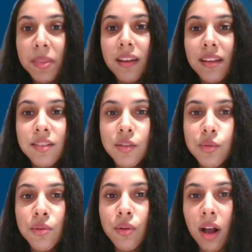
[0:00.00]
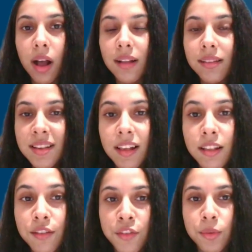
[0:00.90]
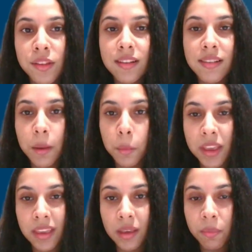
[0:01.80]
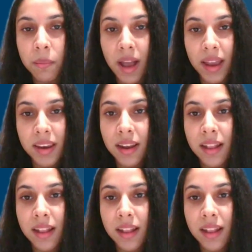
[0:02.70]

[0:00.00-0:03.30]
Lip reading: So these are the few things that we keep in mind,